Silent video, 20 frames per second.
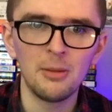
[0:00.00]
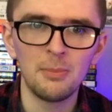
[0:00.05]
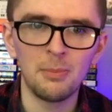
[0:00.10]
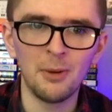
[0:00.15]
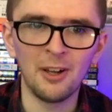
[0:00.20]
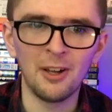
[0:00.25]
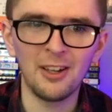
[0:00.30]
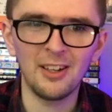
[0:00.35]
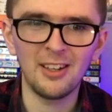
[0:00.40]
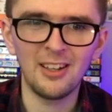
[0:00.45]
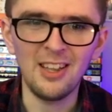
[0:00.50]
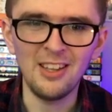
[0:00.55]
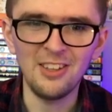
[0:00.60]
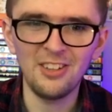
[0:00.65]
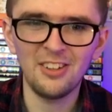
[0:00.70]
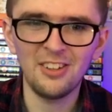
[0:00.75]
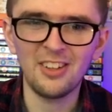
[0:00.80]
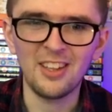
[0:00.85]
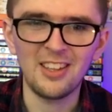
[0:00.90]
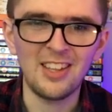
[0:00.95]
But
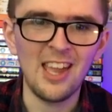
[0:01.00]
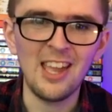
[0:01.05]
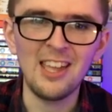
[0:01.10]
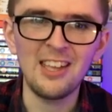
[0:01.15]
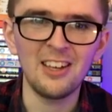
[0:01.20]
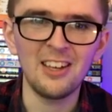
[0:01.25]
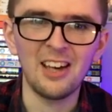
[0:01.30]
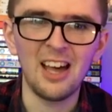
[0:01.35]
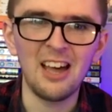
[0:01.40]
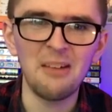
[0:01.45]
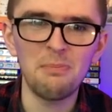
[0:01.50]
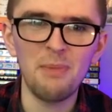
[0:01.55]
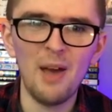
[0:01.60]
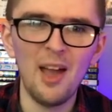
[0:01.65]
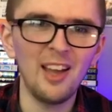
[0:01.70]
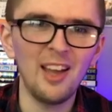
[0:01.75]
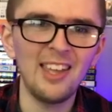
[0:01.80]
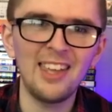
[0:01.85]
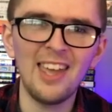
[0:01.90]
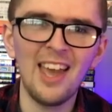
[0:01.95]
this is the kicker: they're
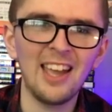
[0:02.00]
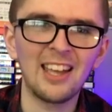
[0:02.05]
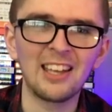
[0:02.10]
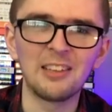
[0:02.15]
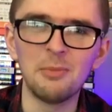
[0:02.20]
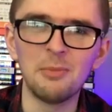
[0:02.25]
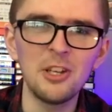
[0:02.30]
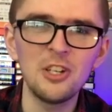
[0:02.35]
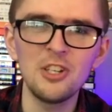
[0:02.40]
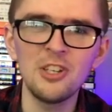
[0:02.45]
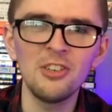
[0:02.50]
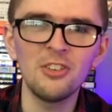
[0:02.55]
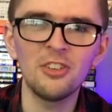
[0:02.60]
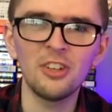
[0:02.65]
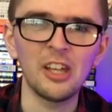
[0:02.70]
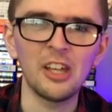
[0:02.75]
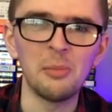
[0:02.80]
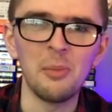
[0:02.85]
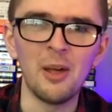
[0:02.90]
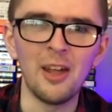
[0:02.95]
barely getting admissions
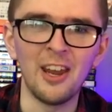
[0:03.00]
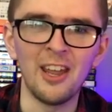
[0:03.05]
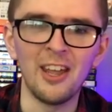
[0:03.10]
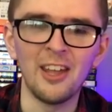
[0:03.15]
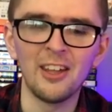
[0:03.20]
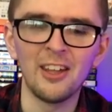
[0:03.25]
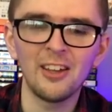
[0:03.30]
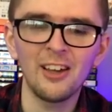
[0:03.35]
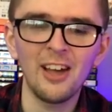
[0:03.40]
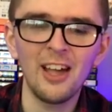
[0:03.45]
at the minute.